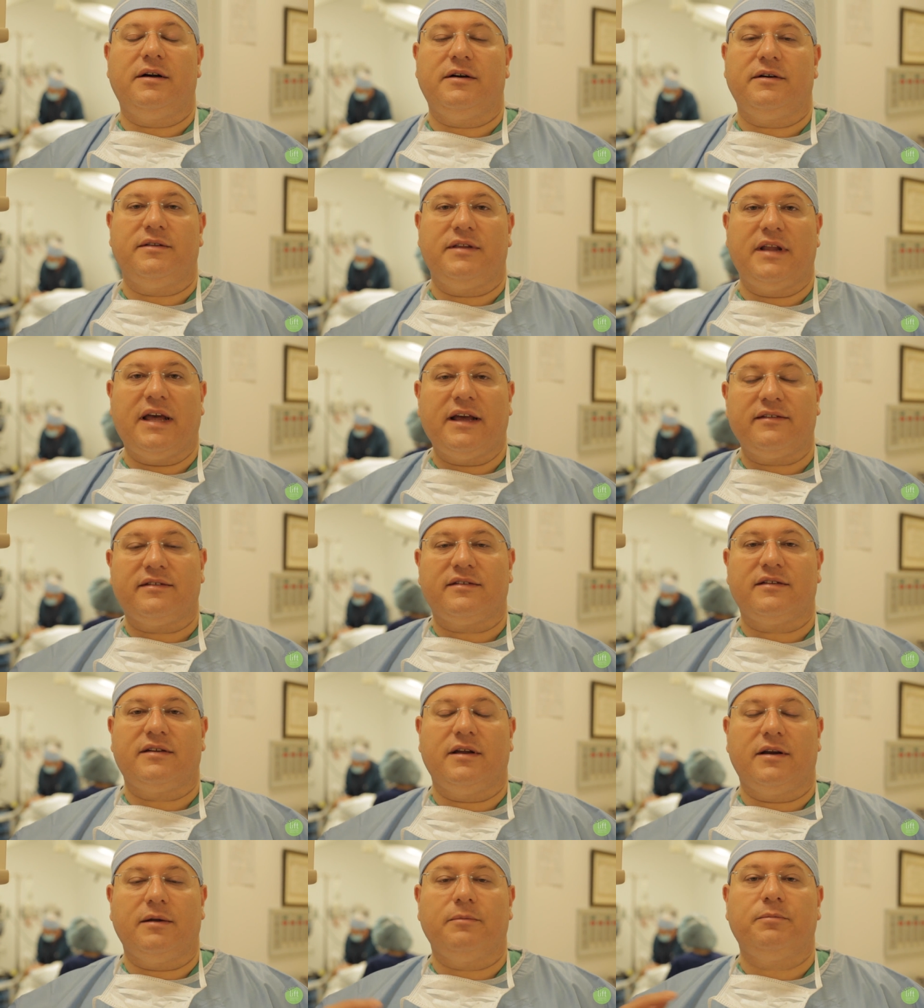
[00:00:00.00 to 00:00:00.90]
Next,
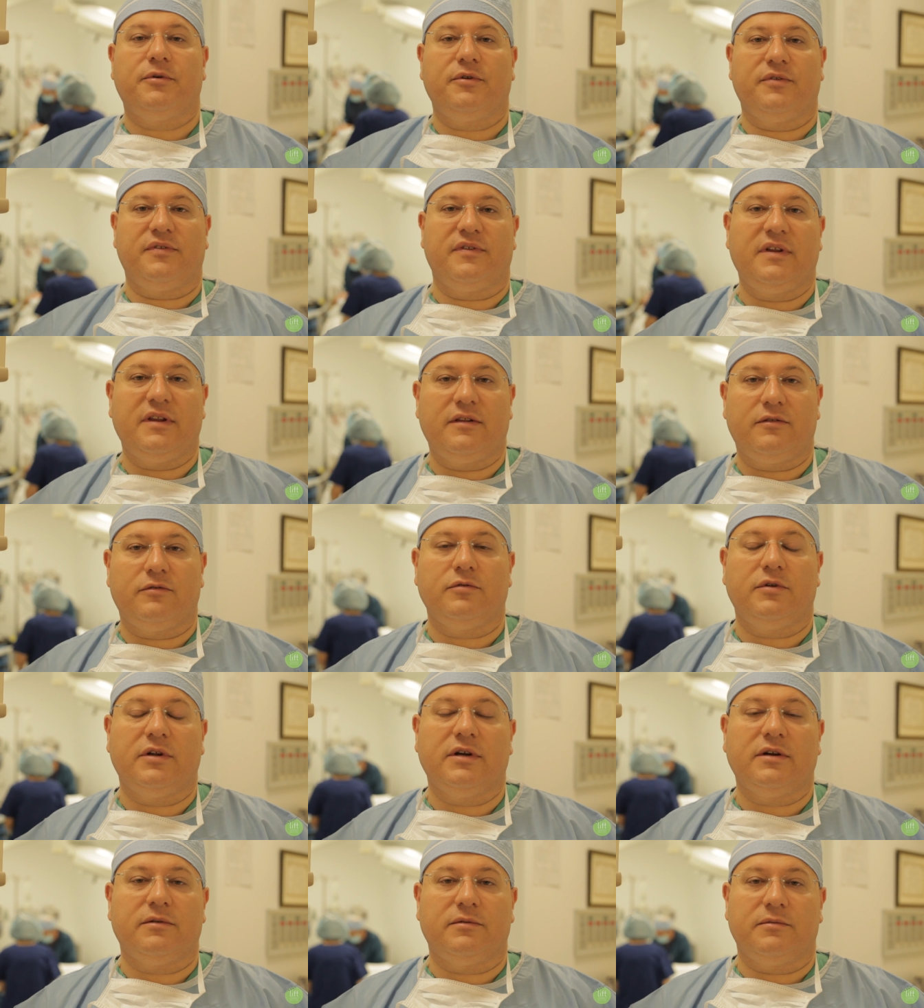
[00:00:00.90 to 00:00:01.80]
gonna proceed
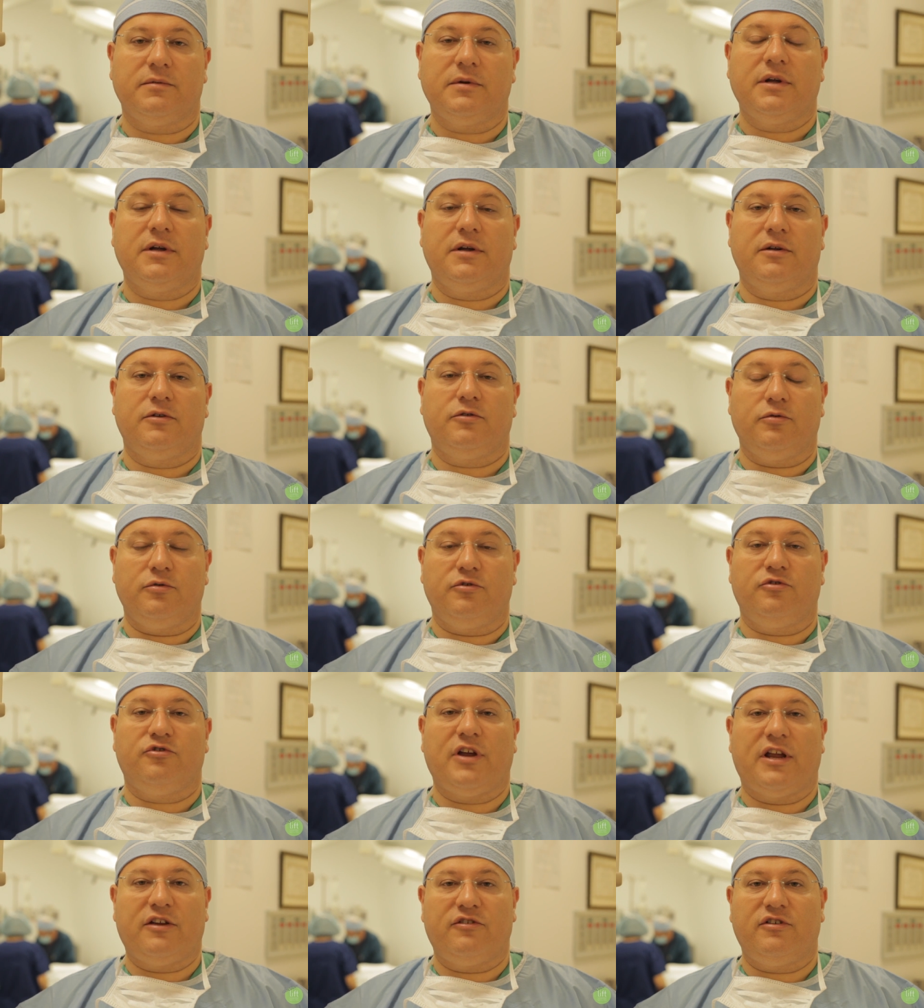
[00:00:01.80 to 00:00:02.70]
to
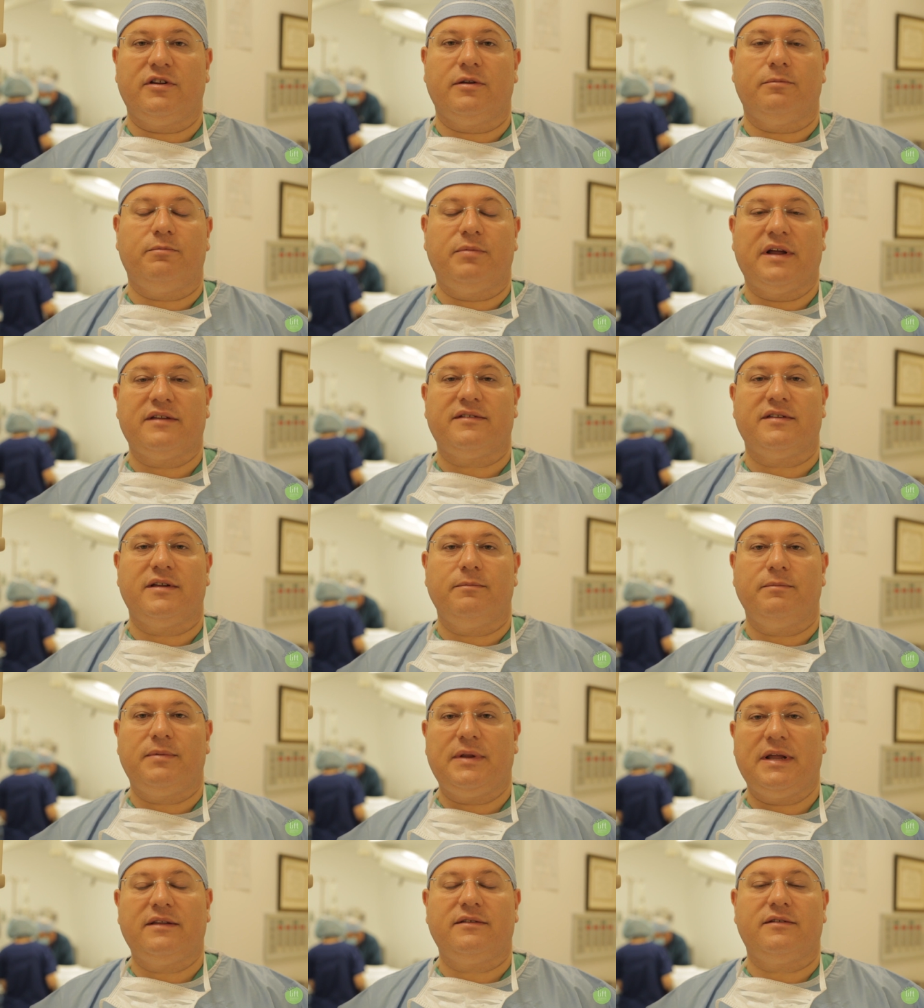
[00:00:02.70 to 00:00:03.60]
changing the breast
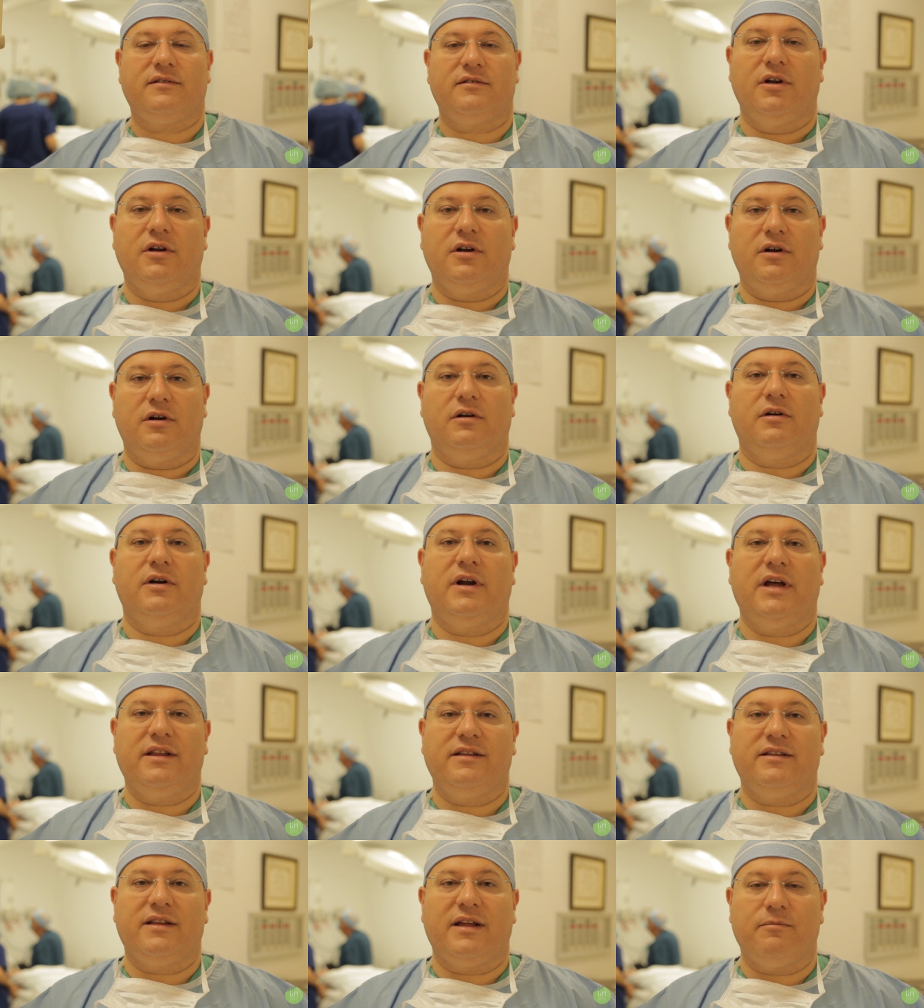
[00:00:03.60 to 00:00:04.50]
implants. All
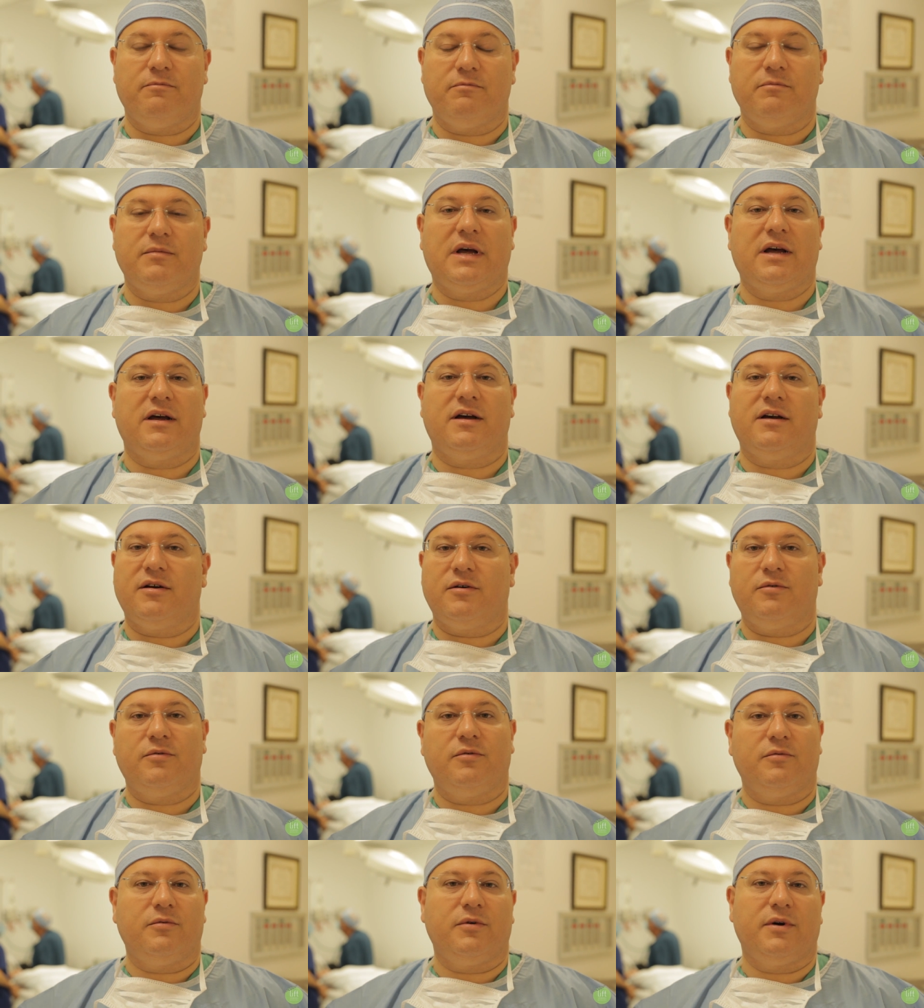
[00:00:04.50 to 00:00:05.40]
right,
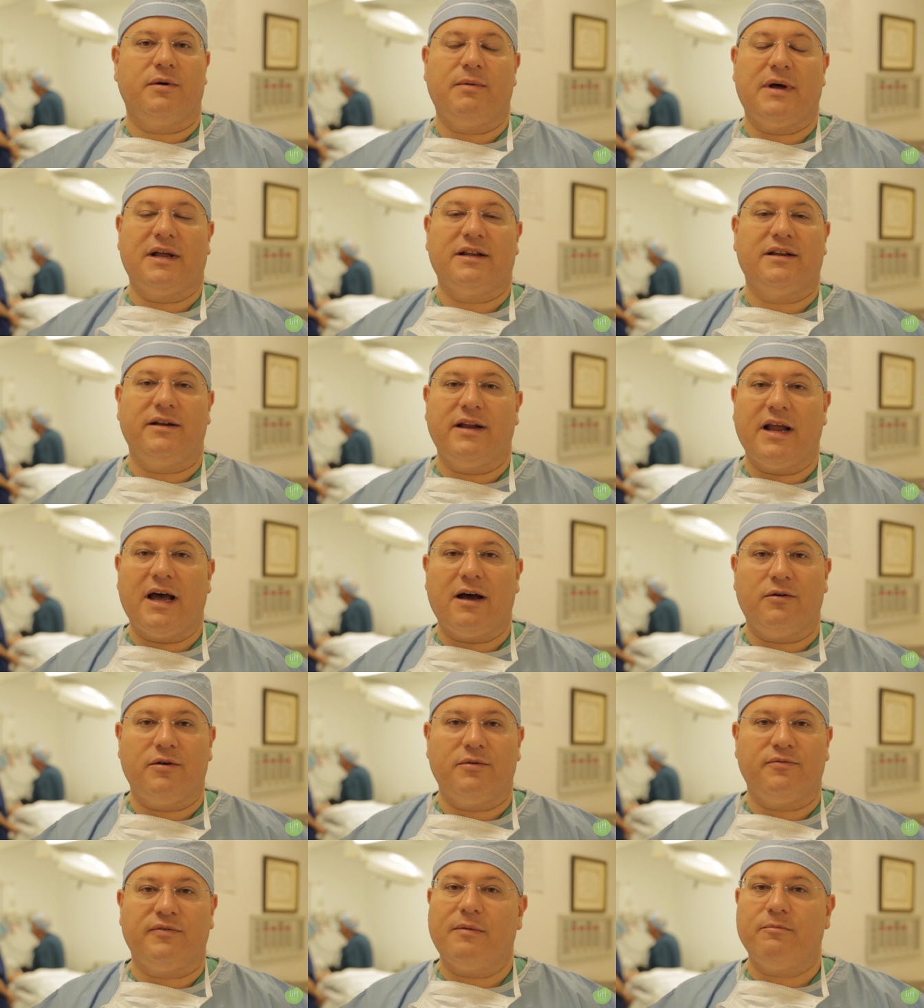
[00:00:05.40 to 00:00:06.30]
we're about an
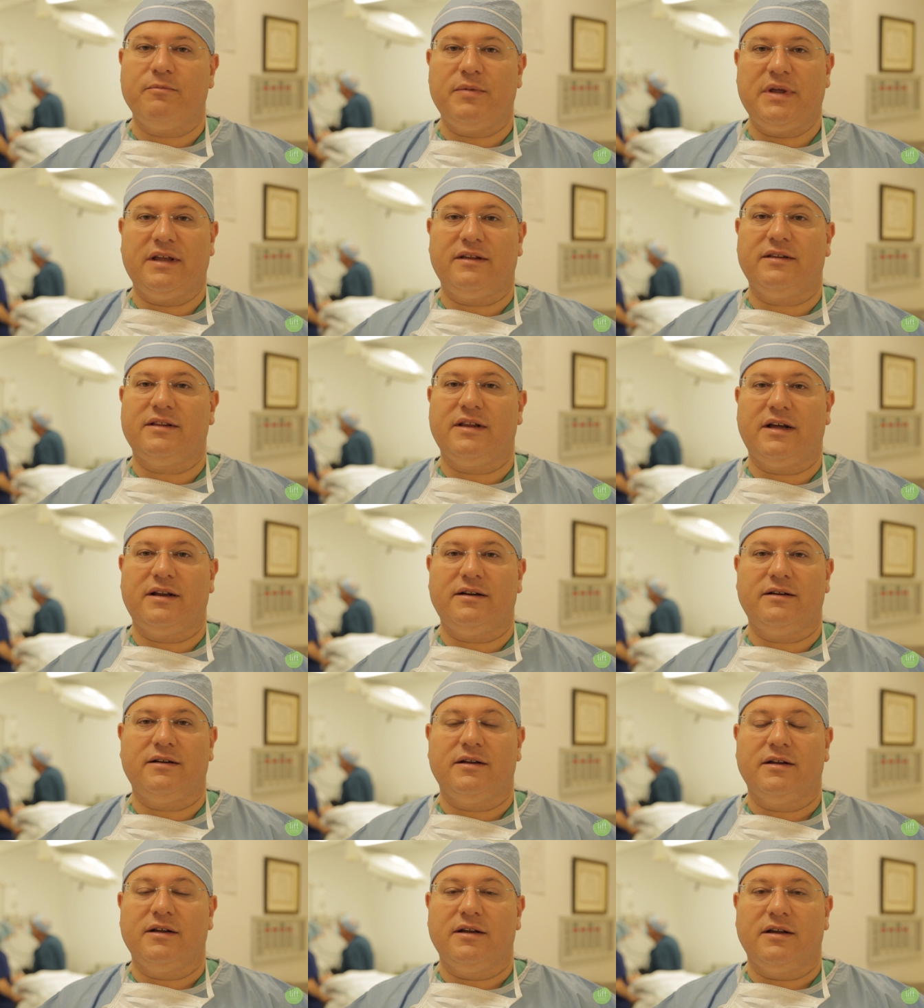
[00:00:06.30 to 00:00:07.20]
hour from being
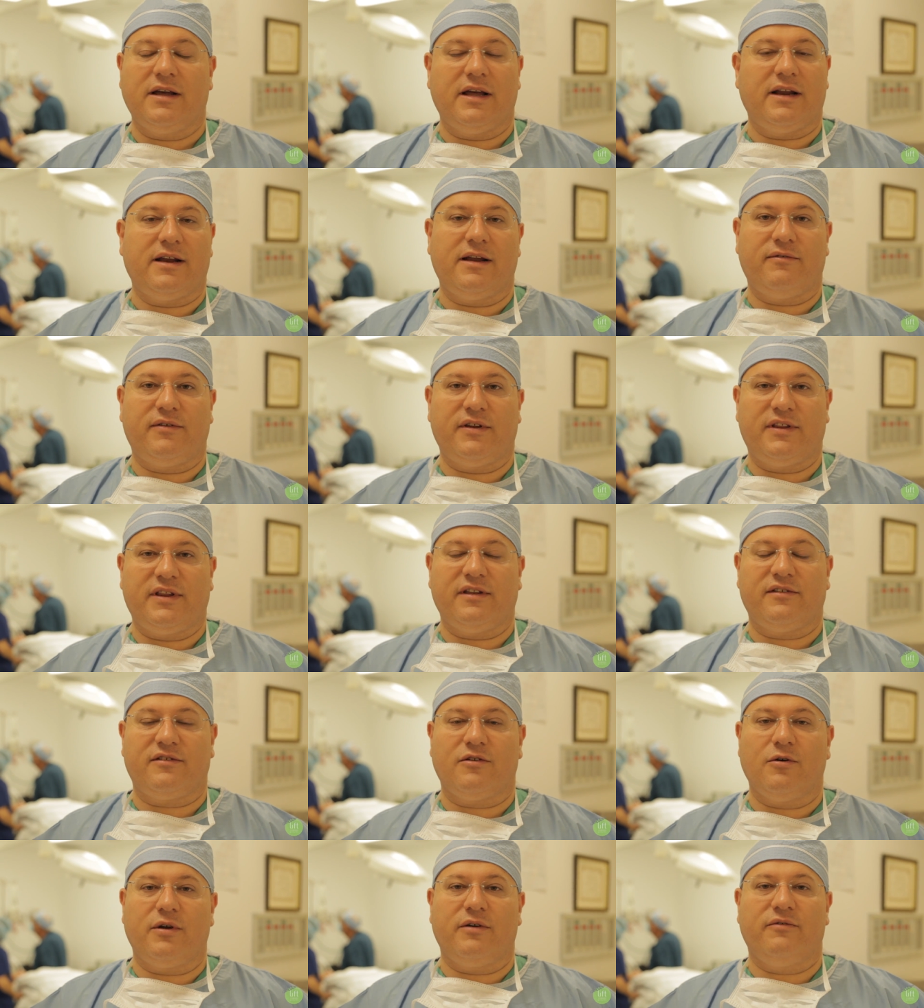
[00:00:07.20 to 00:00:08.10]
done, and everything's
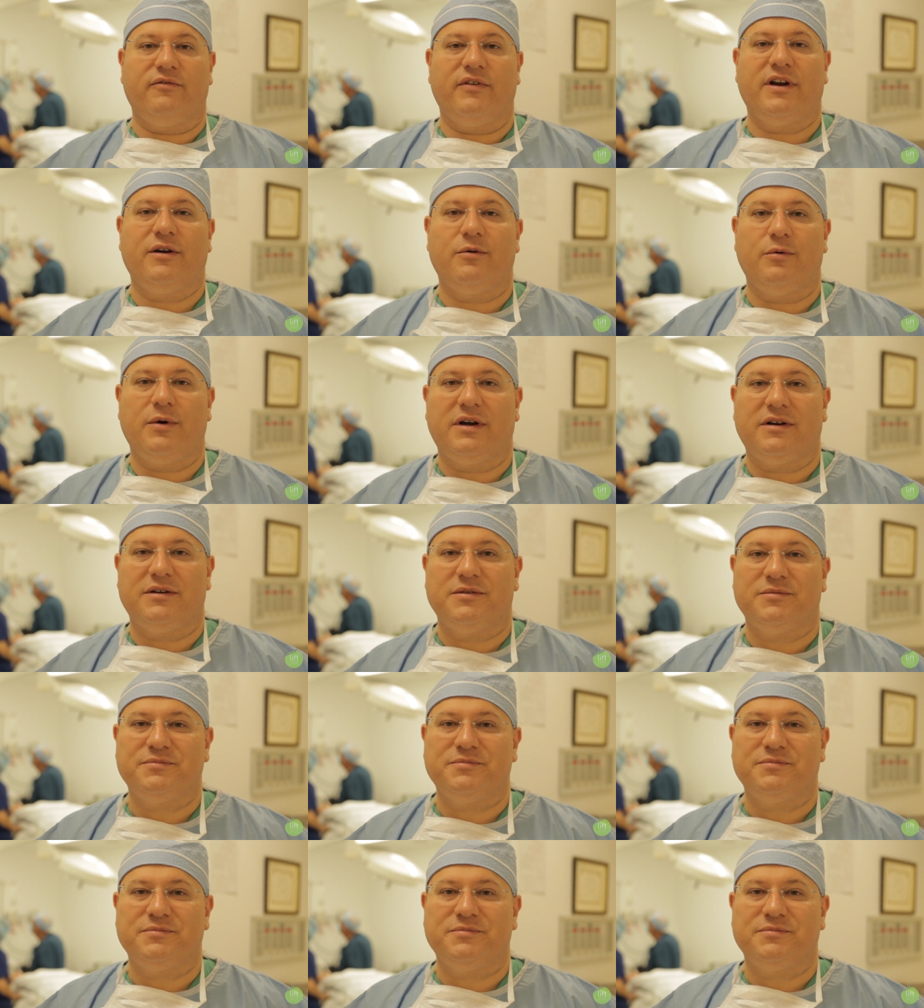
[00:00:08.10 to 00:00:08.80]
going very well.